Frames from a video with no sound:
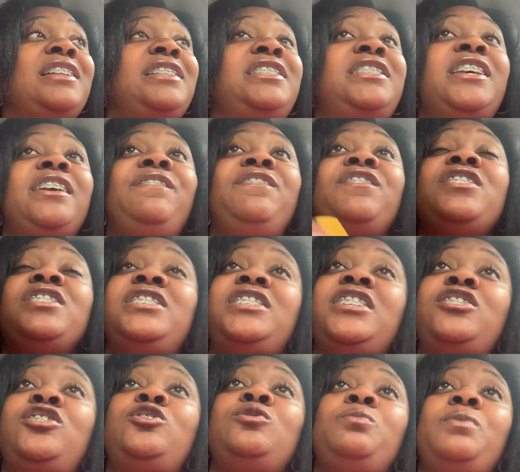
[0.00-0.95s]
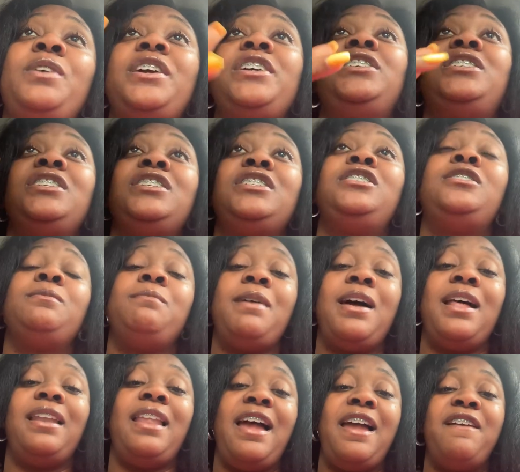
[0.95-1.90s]
different situations to
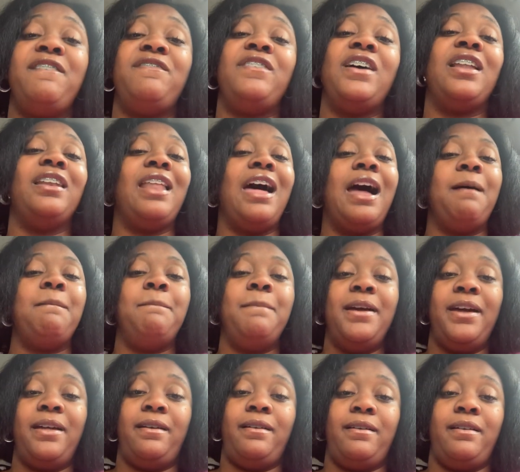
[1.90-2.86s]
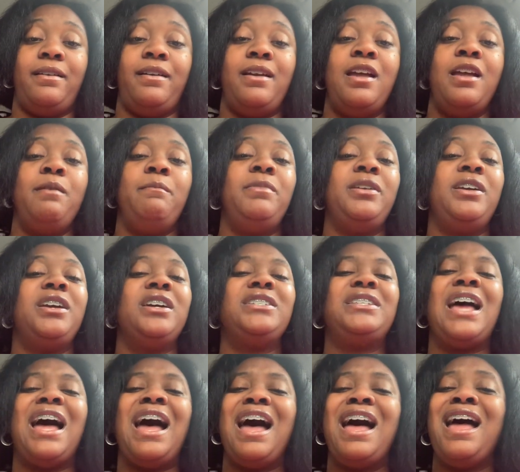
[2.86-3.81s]
my life a lot better,
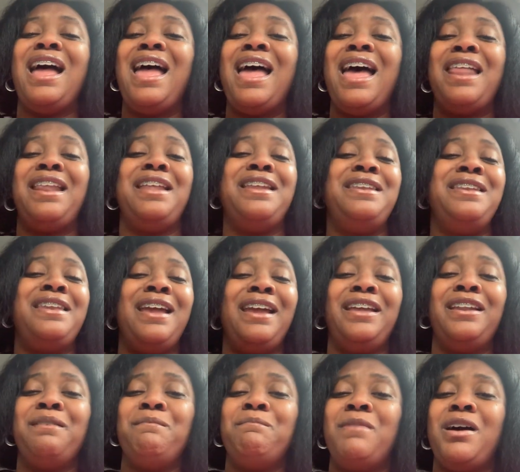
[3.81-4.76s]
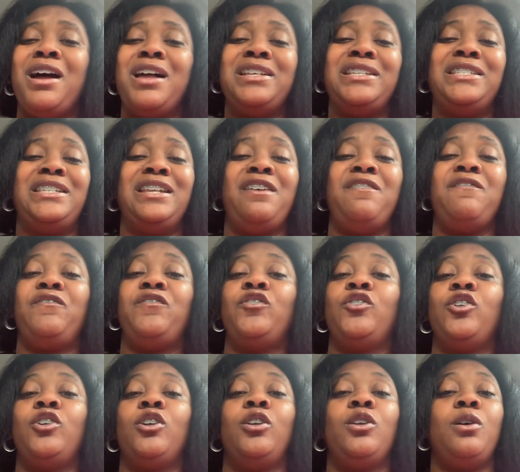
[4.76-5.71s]
because I had a negative mindset
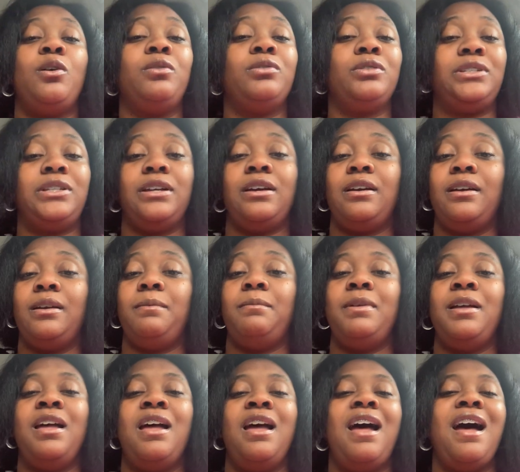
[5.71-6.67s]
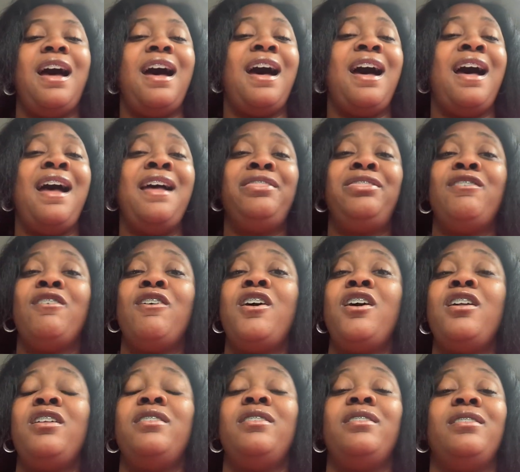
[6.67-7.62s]
for a long time. I
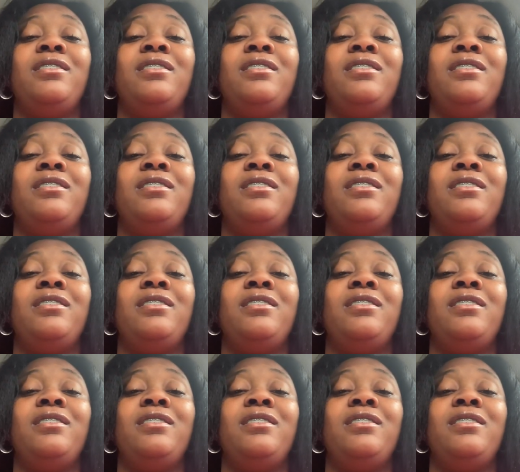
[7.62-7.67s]
thought